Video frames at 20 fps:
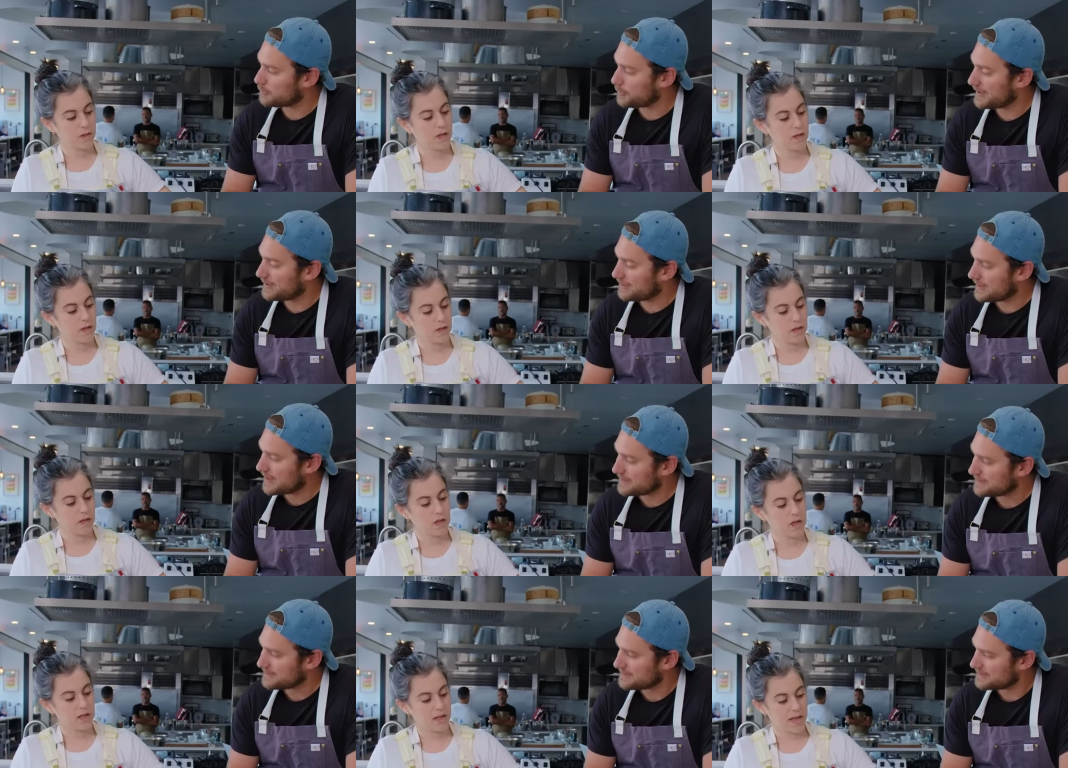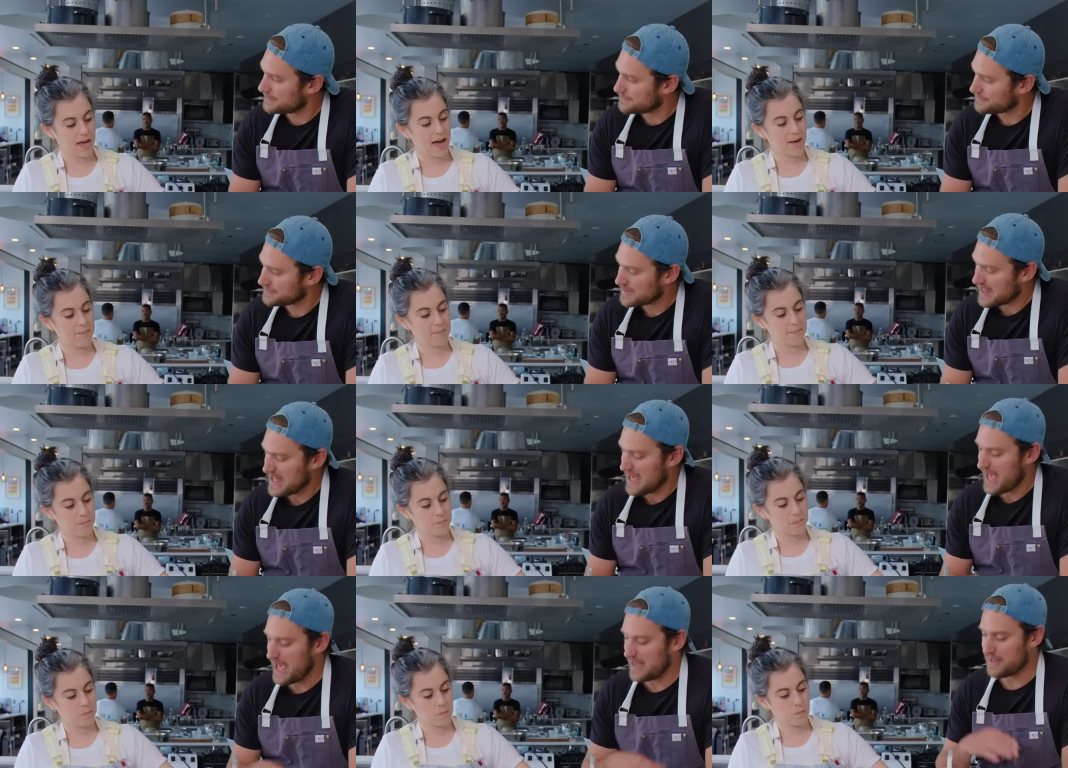Speaker 1: tweak this. Yeah.
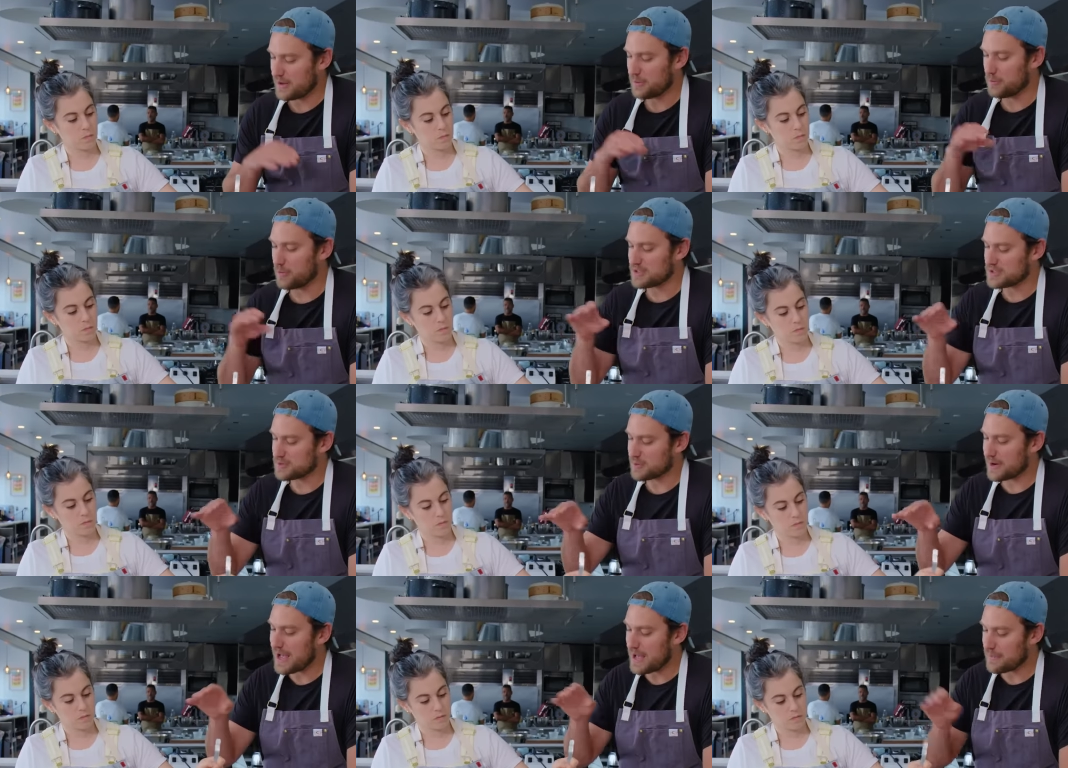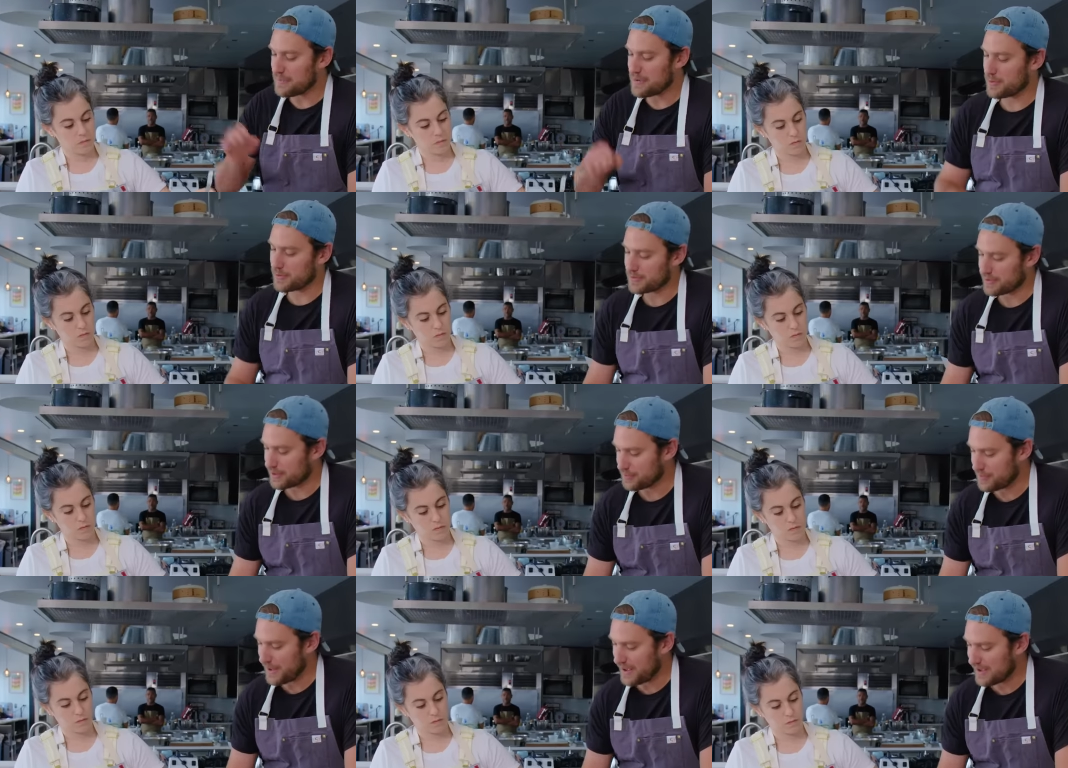And then once we're happy
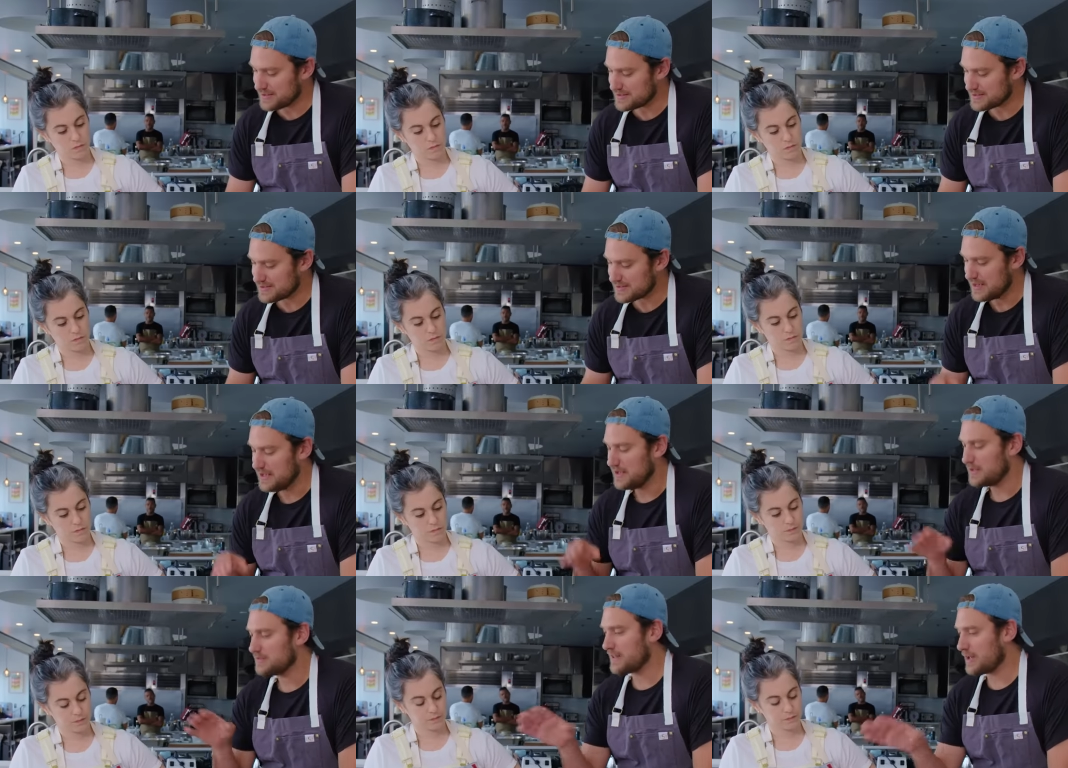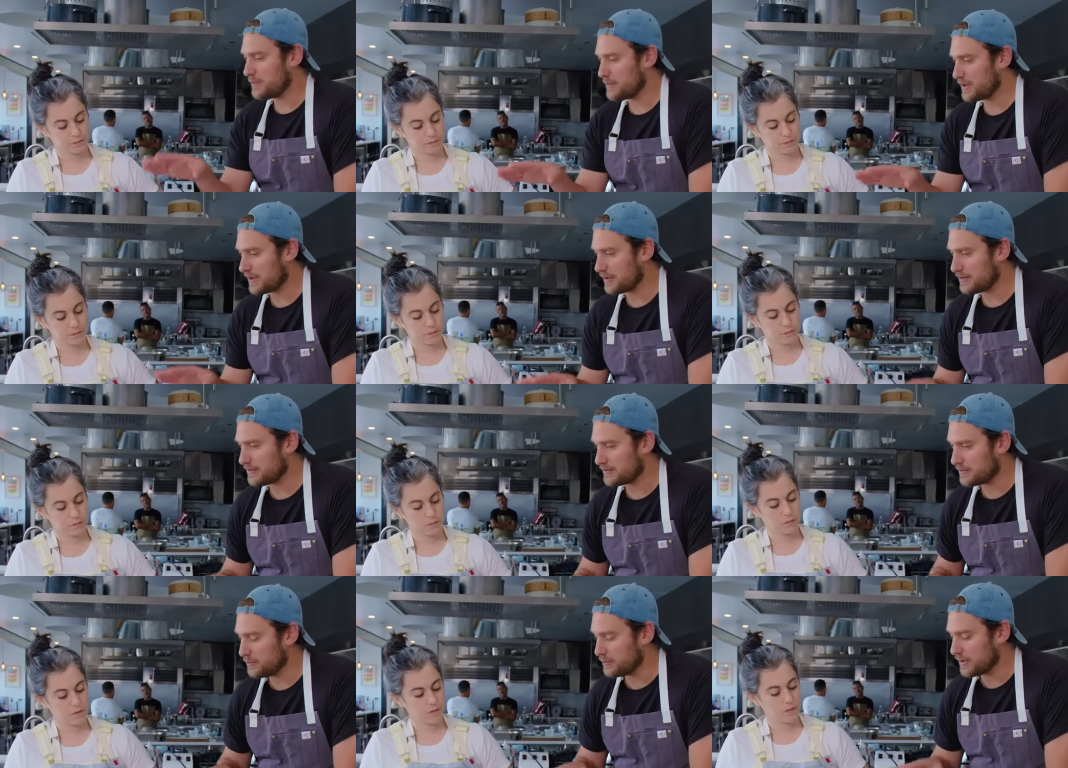with our base, then we
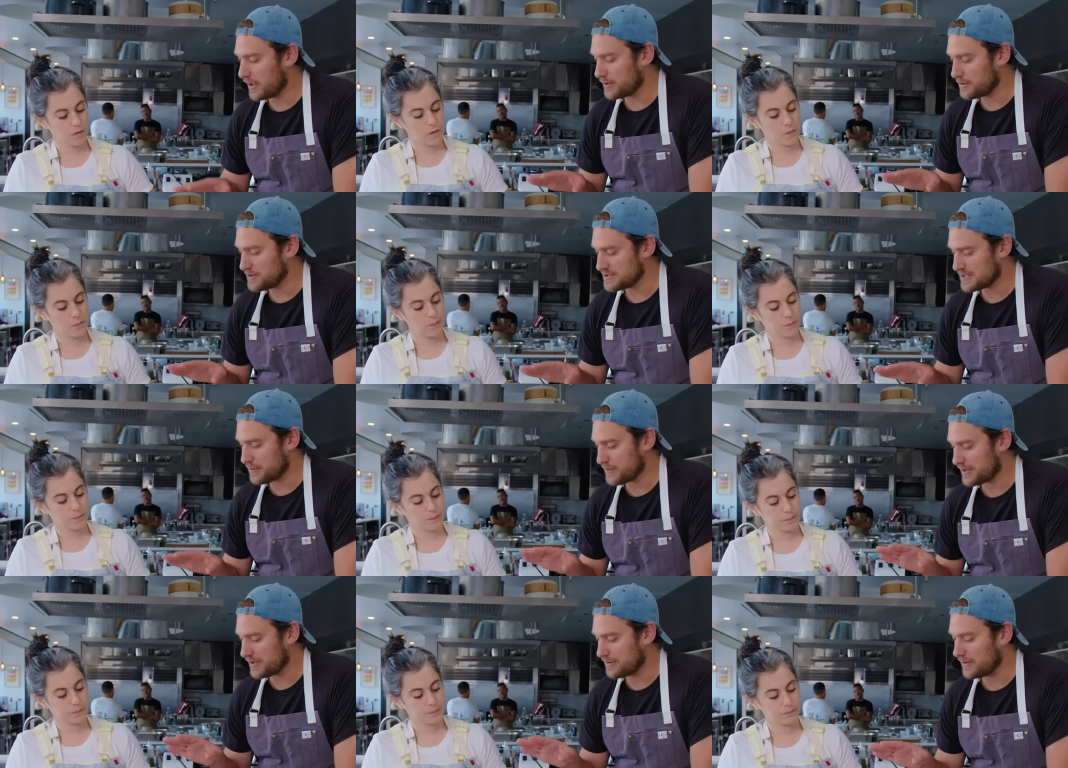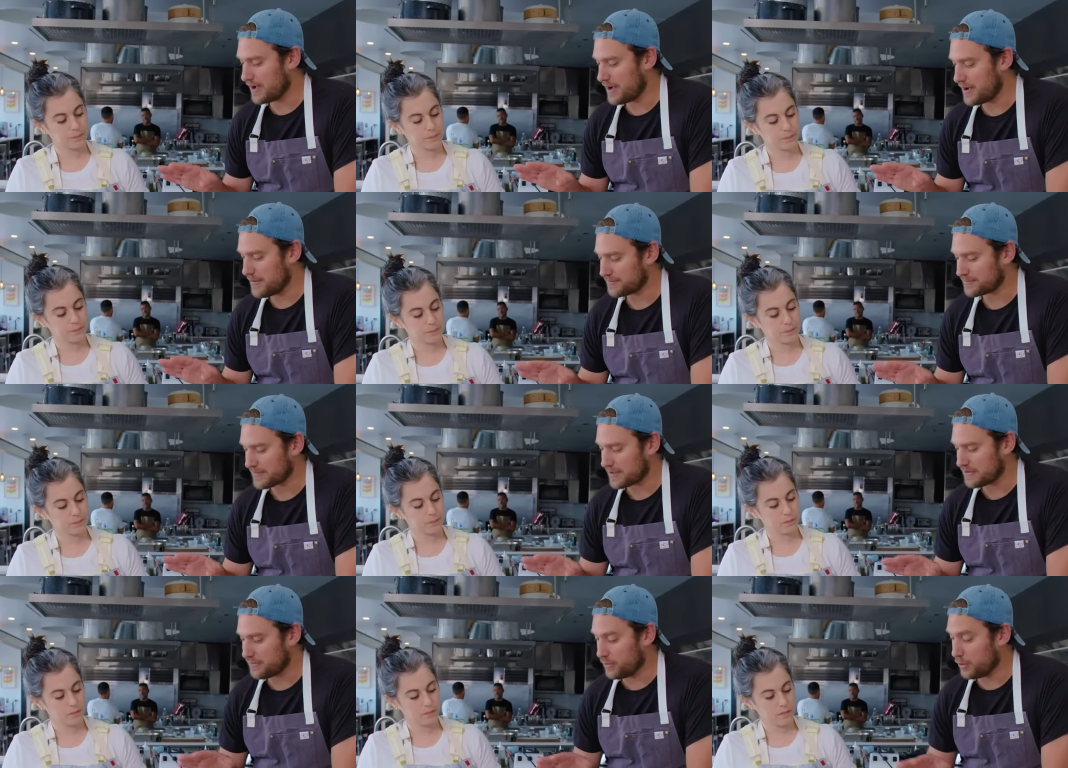can, like you were saying, we could
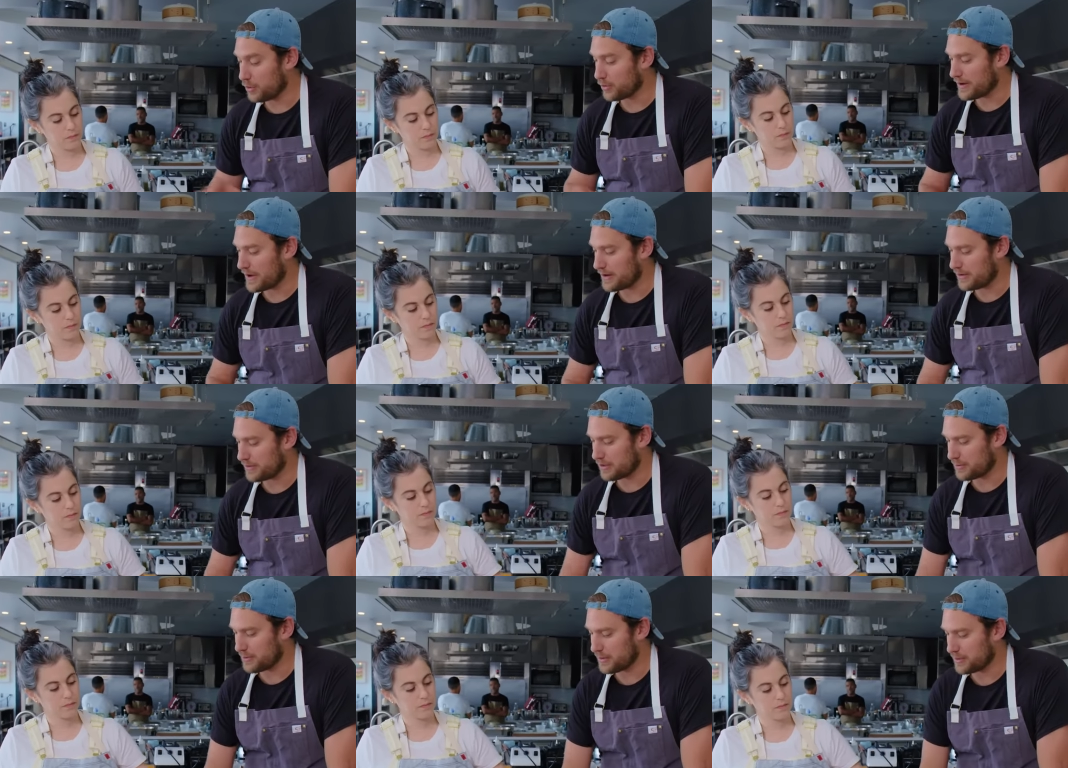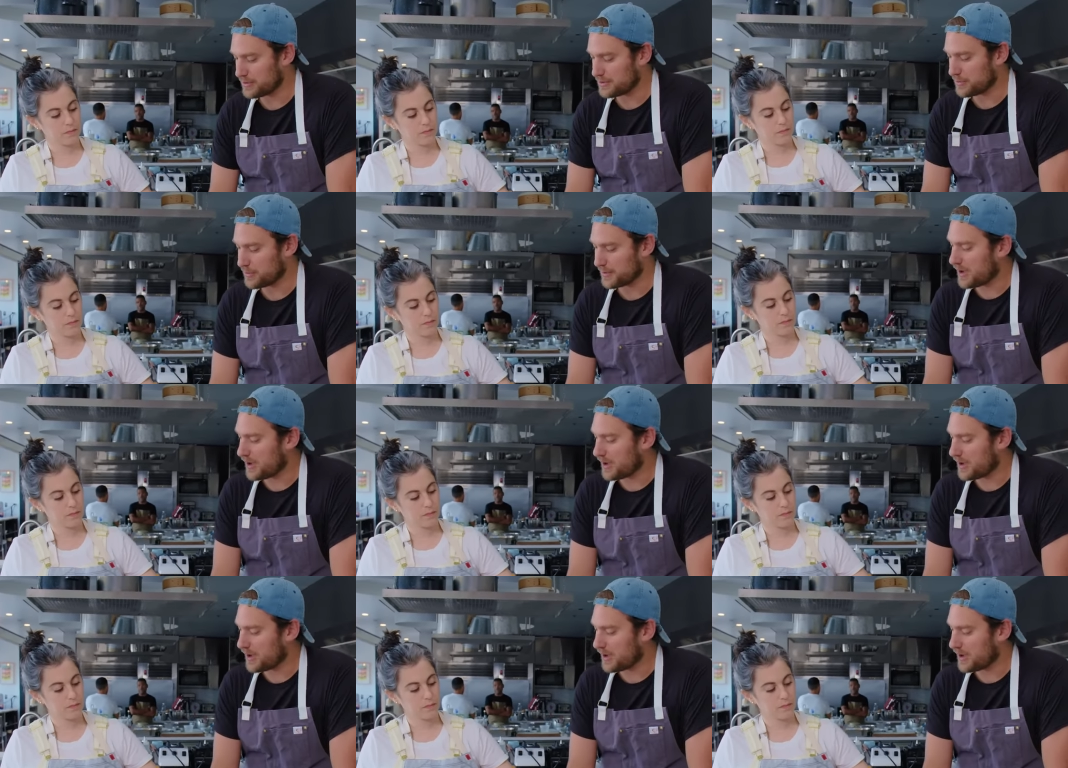um, fool around a little bit with the